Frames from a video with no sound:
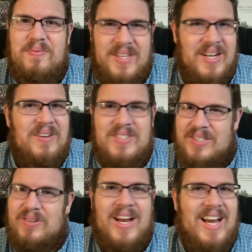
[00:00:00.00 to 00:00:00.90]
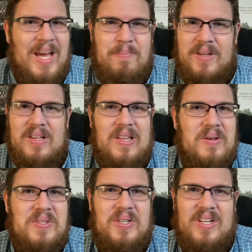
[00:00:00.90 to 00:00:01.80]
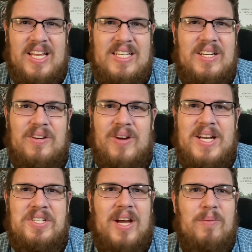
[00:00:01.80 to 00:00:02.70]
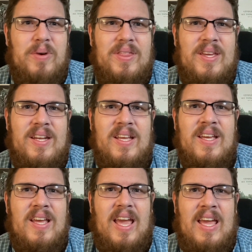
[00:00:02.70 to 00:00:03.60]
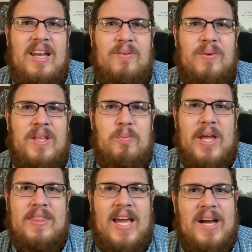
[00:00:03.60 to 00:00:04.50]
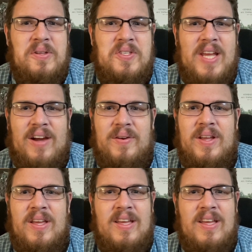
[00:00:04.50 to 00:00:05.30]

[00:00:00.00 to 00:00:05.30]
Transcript: It's a great epic closer, and they did a great job with it, and it really brought the house down.